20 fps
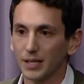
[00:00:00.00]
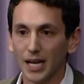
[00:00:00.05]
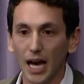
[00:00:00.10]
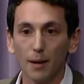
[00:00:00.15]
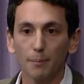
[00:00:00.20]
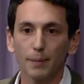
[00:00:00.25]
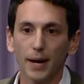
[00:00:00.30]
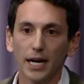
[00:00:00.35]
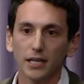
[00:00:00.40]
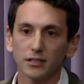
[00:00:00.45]

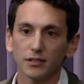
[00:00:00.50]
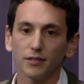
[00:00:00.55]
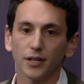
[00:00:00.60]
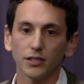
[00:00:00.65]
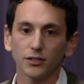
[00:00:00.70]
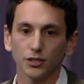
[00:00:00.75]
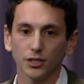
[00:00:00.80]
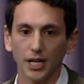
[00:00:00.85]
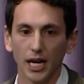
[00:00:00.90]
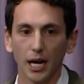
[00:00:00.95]
got back to
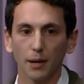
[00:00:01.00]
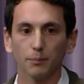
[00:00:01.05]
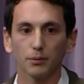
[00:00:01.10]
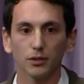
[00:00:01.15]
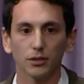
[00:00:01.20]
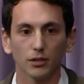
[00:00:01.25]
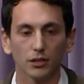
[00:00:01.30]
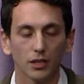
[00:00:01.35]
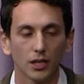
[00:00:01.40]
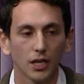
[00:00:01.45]
venture
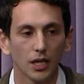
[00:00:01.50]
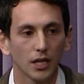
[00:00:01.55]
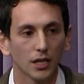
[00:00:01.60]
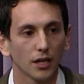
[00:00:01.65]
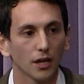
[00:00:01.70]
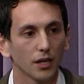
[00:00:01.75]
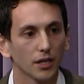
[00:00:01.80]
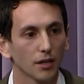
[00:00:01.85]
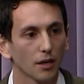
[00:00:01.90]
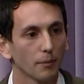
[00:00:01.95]
capital
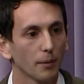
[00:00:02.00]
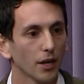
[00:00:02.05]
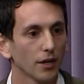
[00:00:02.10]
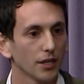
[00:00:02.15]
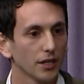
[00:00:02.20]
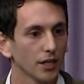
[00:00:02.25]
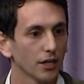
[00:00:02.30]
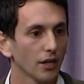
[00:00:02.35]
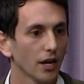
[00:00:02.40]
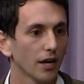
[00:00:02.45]
a, about
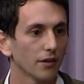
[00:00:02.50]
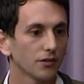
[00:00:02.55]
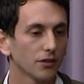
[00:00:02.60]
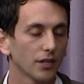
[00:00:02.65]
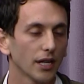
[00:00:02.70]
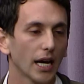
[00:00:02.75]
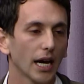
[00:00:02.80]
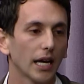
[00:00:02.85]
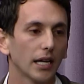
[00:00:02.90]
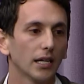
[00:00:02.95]
a year
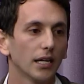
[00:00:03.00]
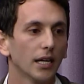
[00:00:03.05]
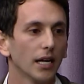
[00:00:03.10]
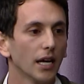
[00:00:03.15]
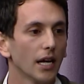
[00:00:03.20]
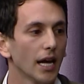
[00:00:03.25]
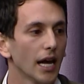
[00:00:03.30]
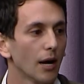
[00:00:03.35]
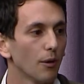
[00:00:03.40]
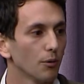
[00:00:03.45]
after that
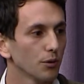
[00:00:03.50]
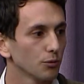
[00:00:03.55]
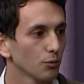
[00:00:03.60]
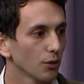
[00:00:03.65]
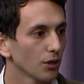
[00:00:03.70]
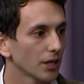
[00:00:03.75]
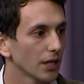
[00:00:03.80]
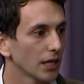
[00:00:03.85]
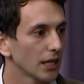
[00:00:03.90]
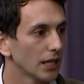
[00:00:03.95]
and was
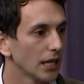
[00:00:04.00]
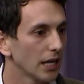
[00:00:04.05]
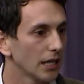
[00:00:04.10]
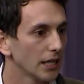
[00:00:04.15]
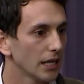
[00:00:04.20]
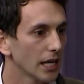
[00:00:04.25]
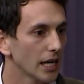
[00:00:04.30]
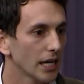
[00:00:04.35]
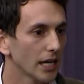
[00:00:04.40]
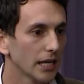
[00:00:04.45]
working at N
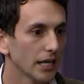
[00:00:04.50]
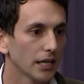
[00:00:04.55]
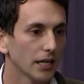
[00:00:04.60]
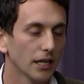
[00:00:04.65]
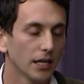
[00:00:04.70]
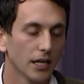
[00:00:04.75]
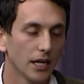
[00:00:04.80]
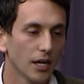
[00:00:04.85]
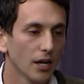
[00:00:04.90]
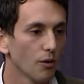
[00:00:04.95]
E A,